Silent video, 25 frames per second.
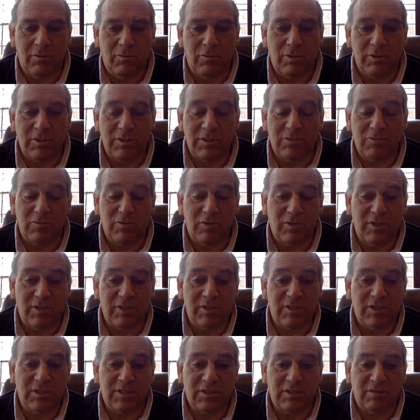Which is really
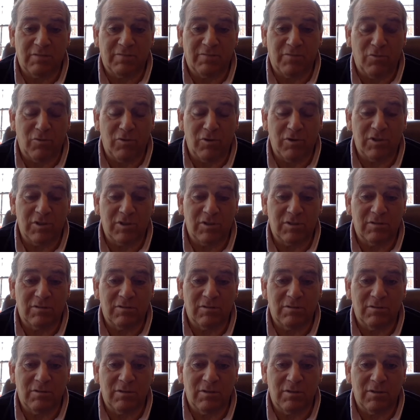just, of course,
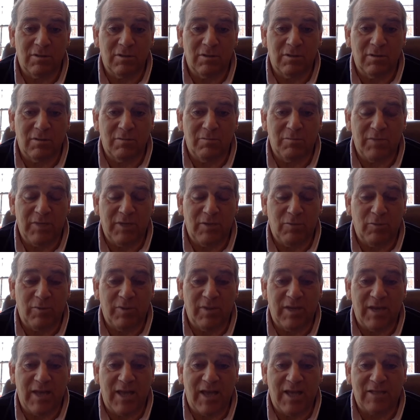being with
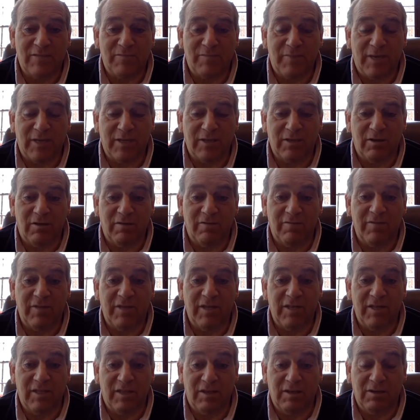an aspect of,
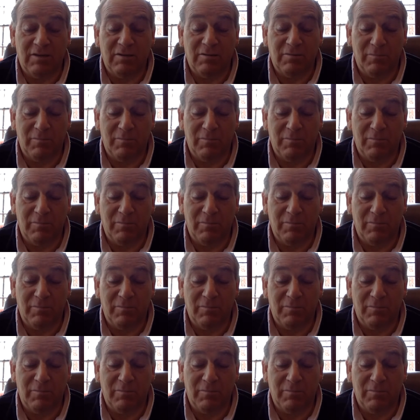in the